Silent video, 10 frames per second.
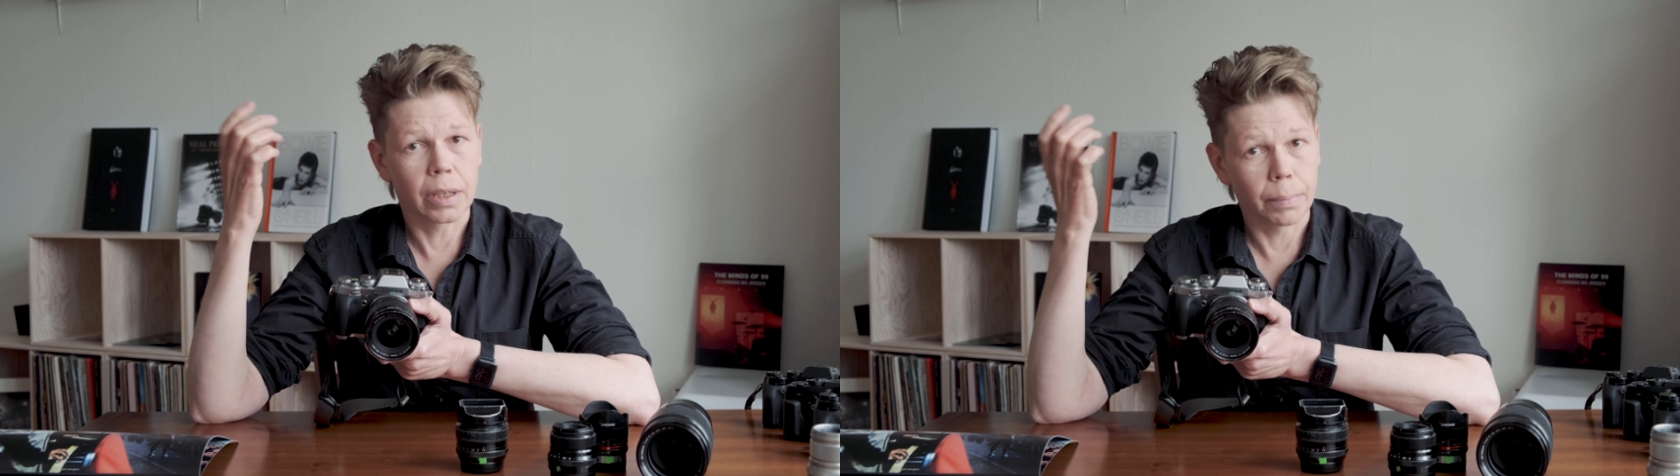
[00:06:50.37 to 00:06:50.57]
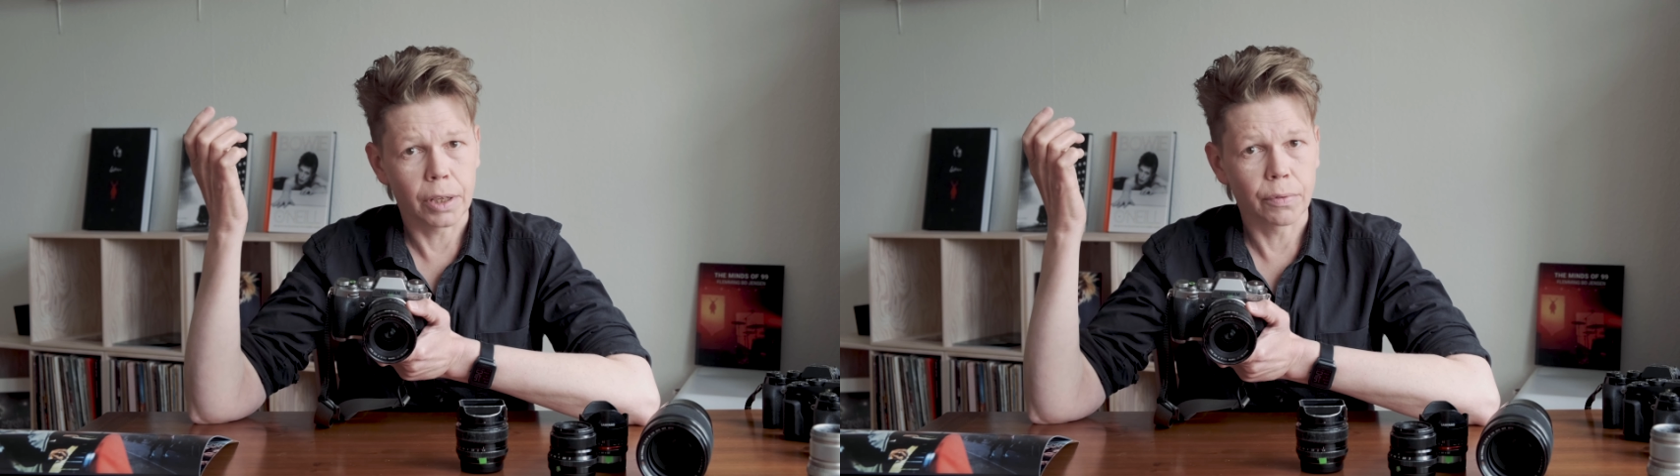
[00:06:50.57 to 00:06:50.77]

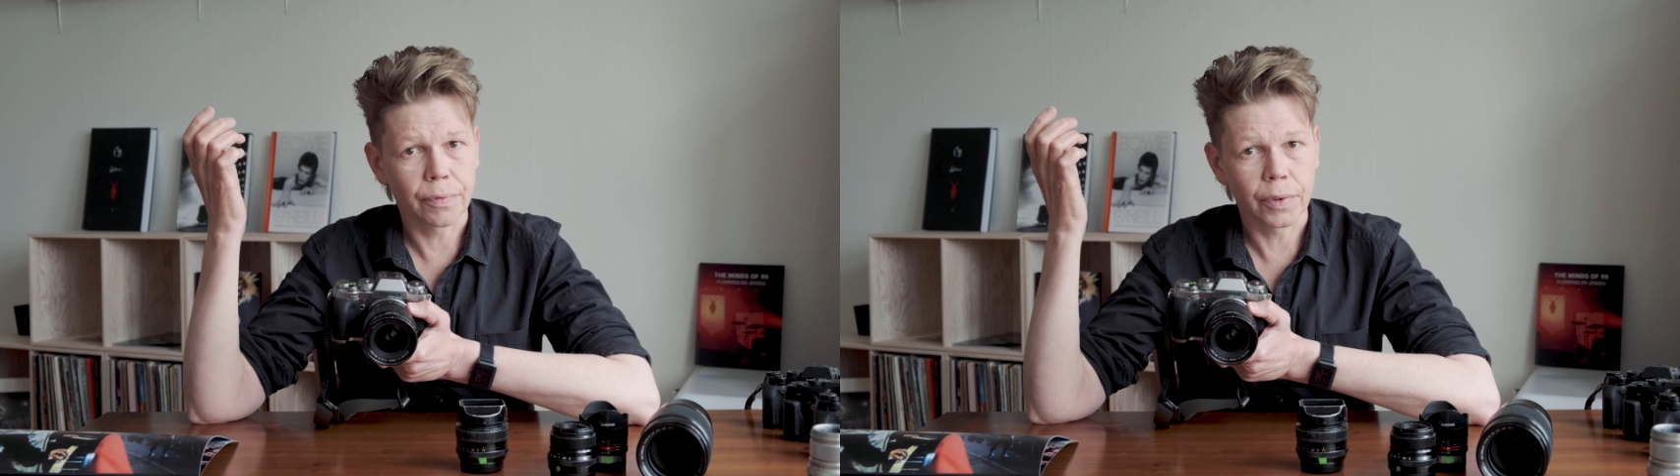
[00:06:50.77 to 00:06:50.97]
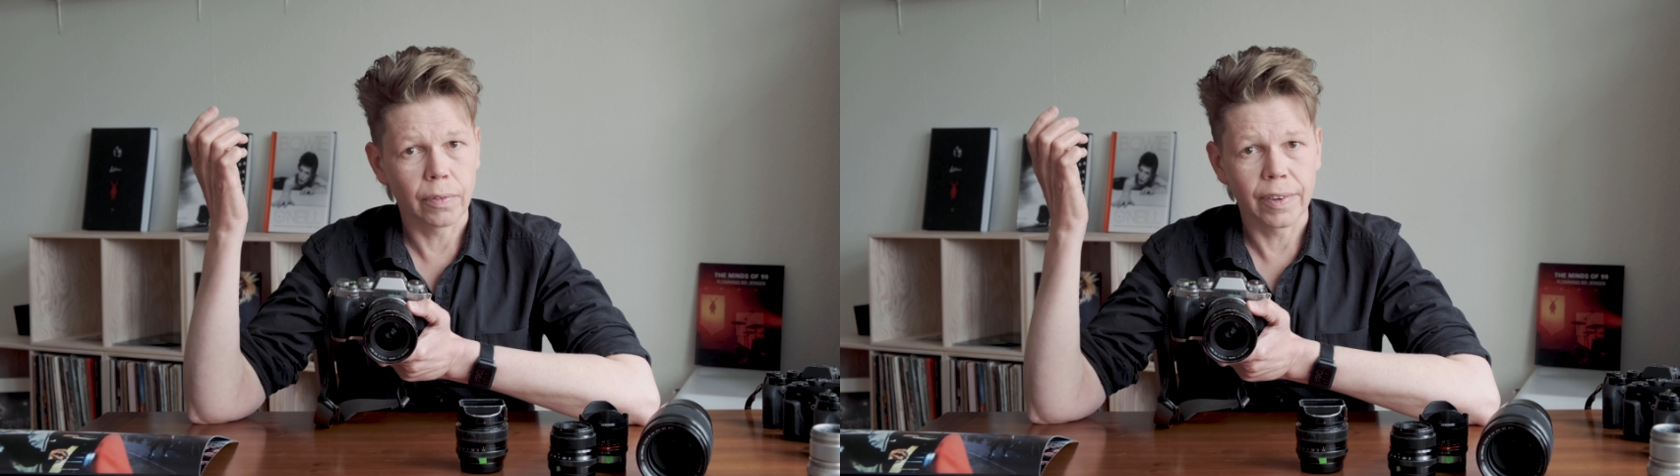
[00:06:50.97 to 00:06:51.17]
can make you
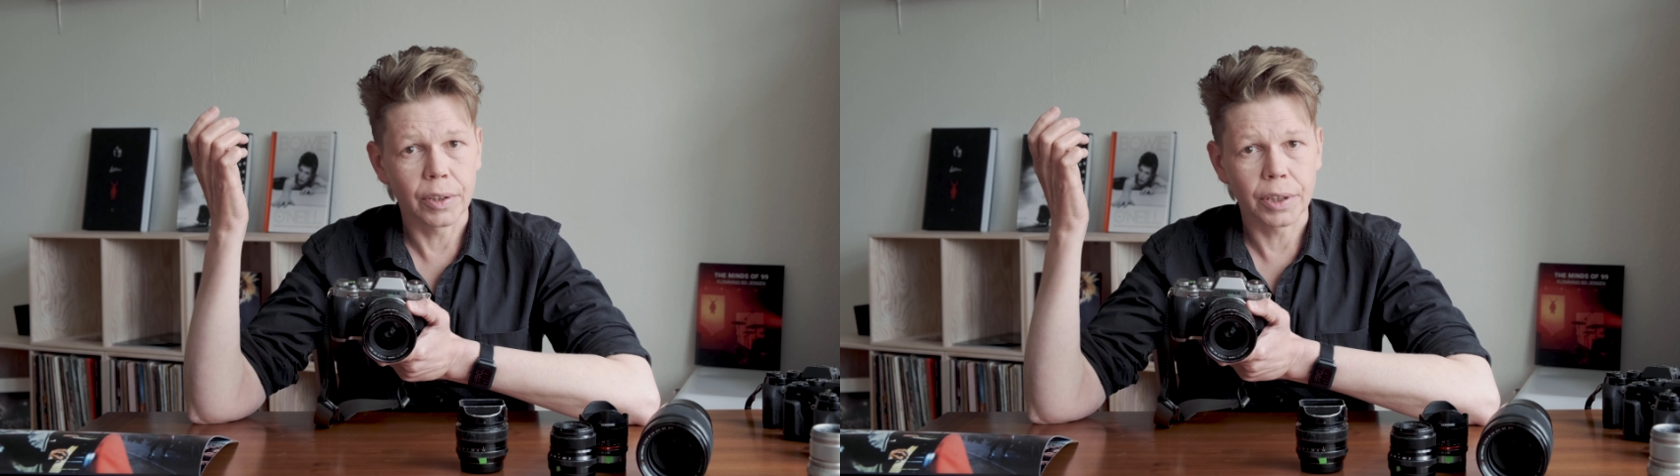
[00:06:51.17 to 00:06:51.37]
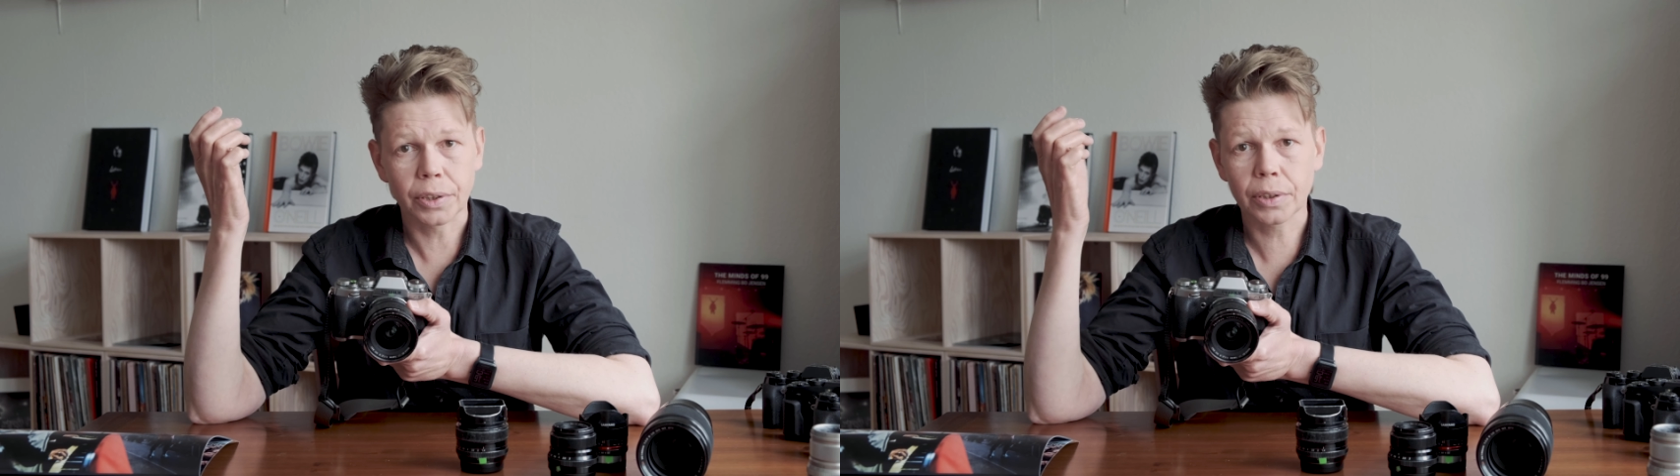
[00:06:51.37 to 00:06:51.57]
feel very
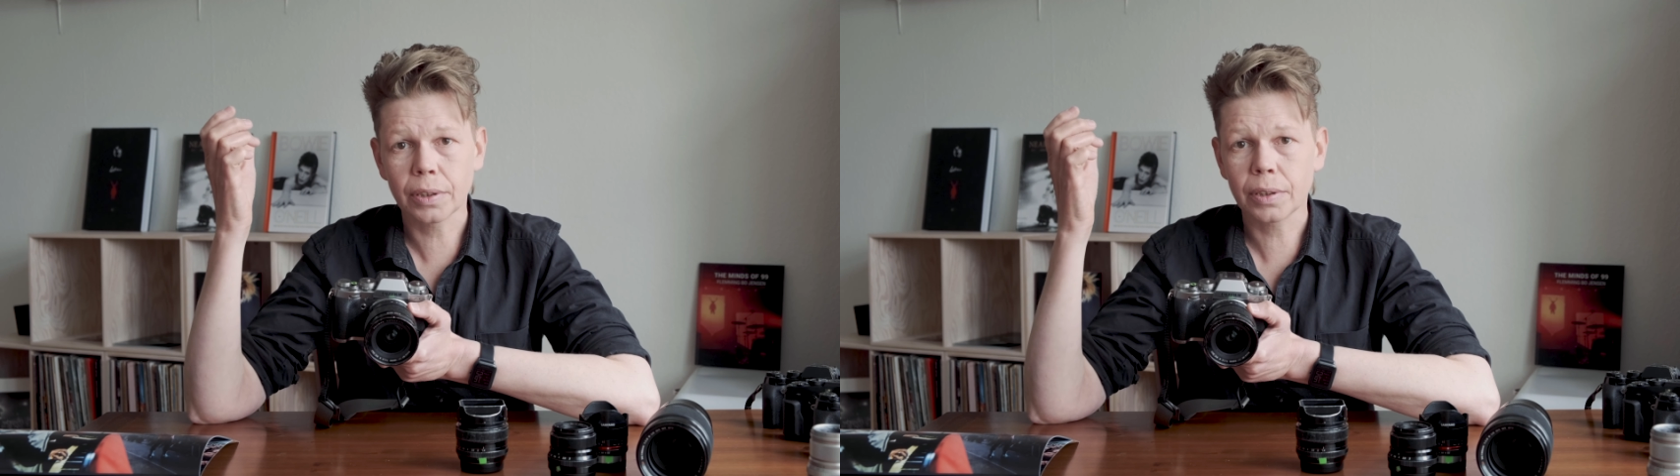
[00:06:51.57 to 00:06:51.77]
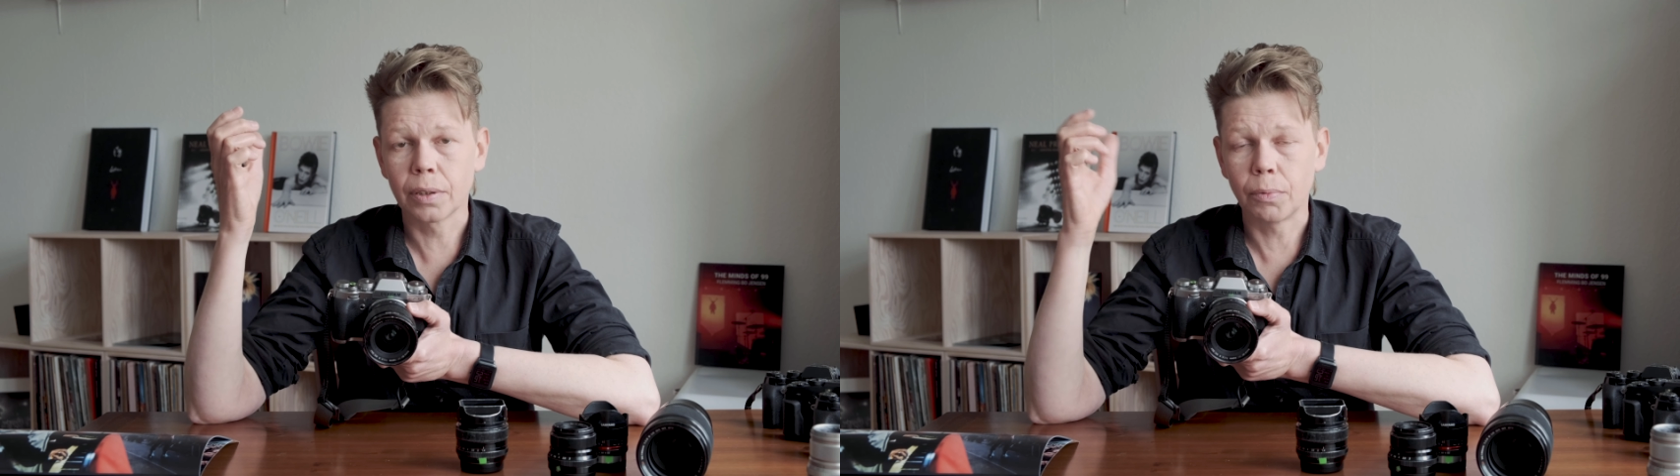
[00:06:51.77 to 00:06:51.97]
distant.